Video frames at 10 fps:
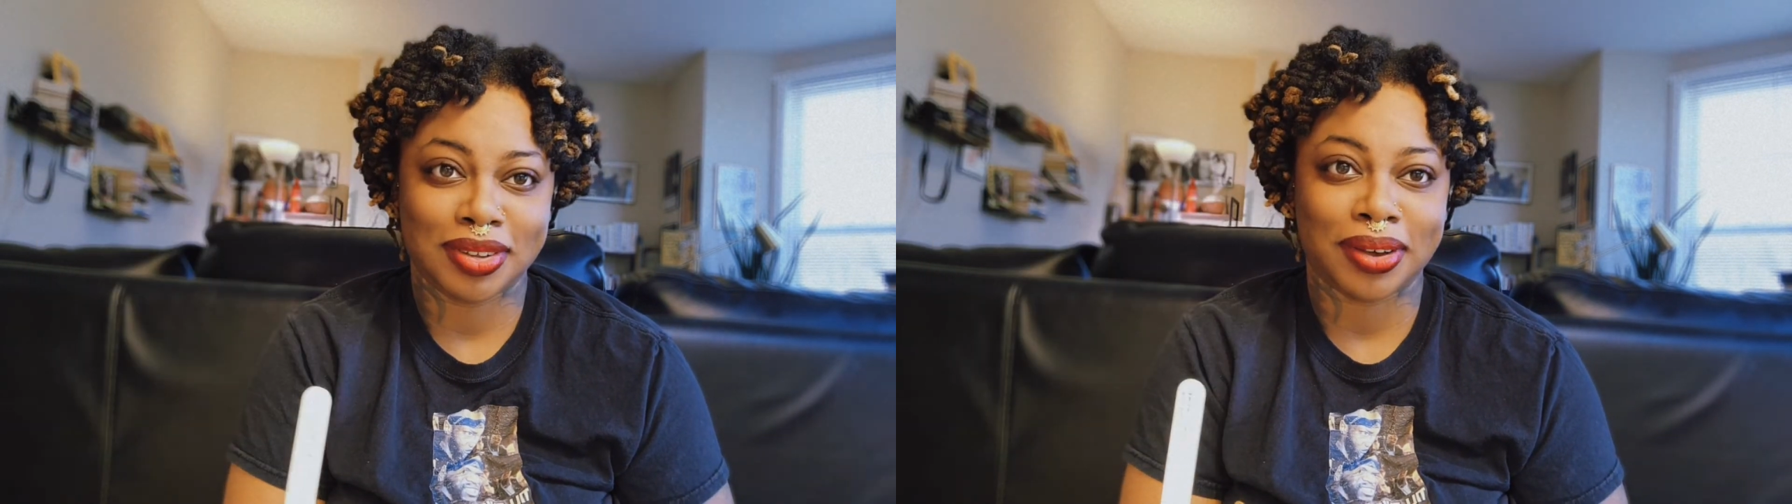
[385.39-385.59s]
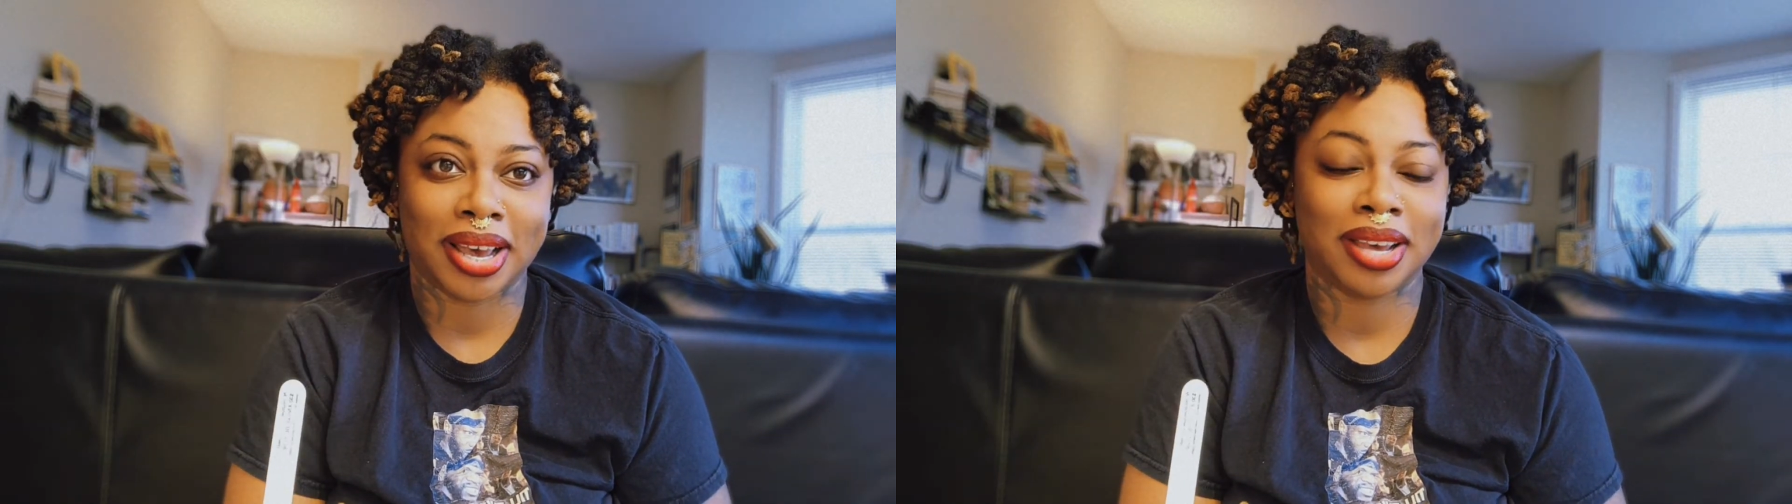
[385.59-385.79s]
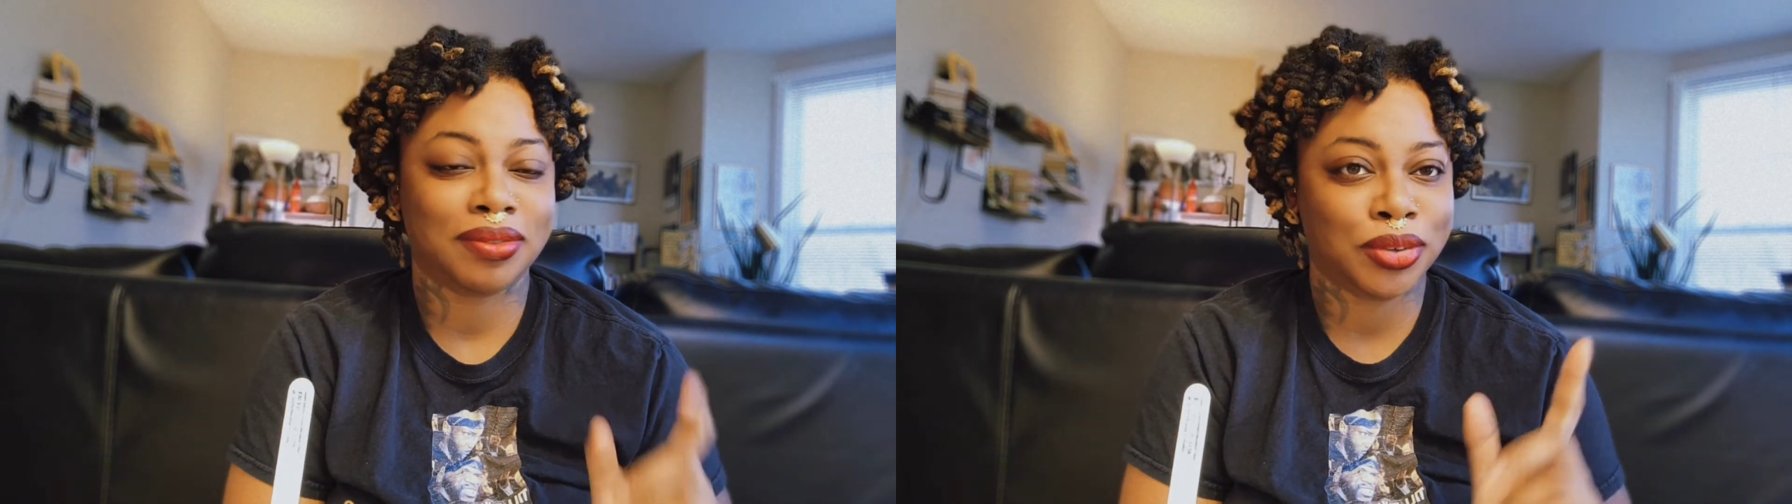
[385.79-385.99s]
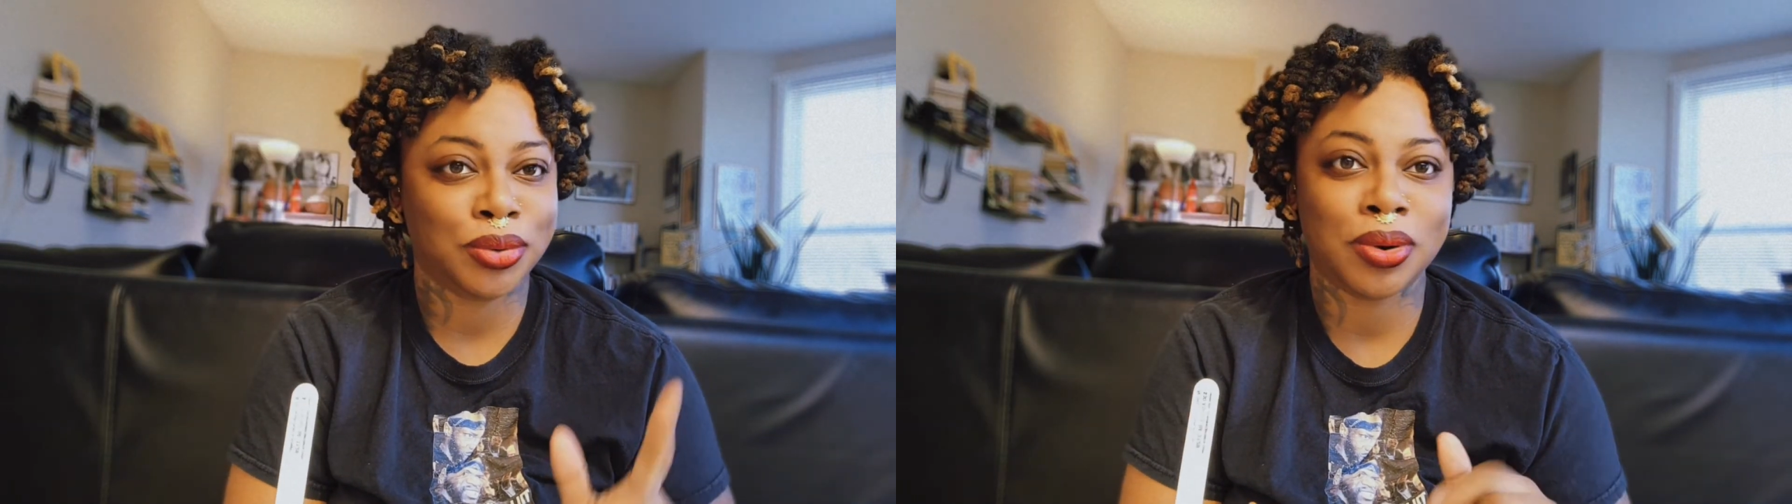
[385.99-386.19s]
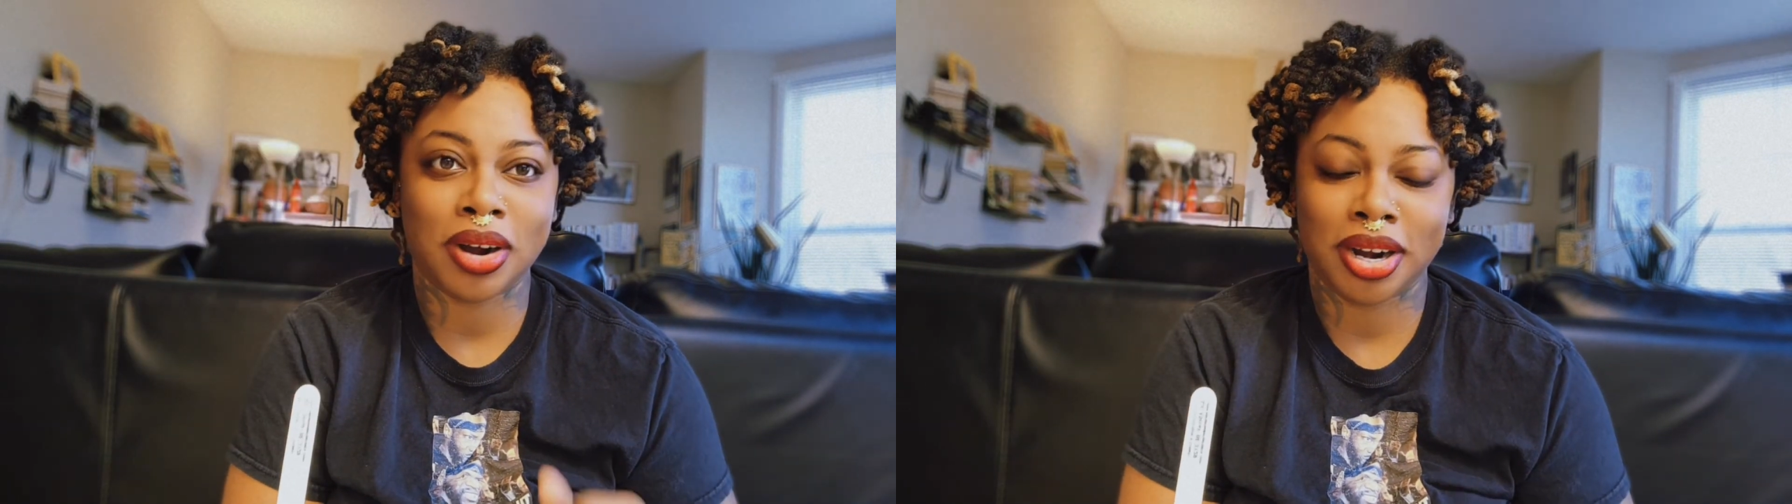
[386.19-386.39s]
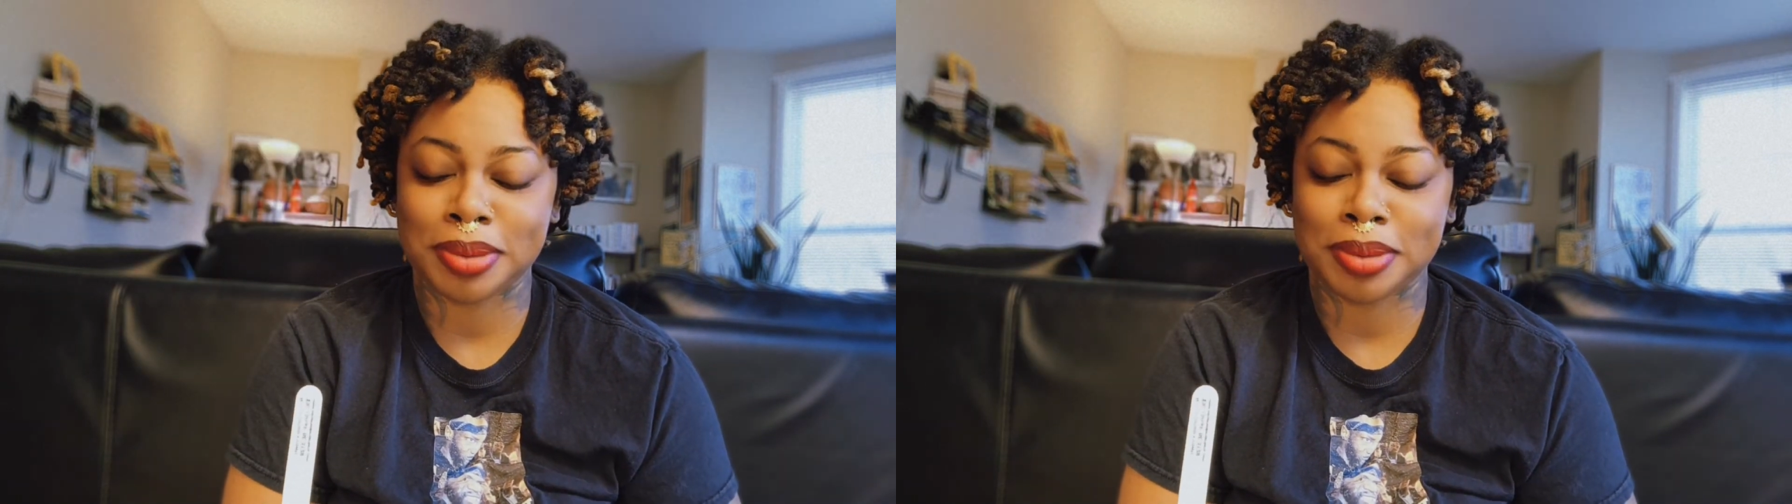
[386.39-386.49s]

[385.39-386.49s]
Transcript: Okay, if you are a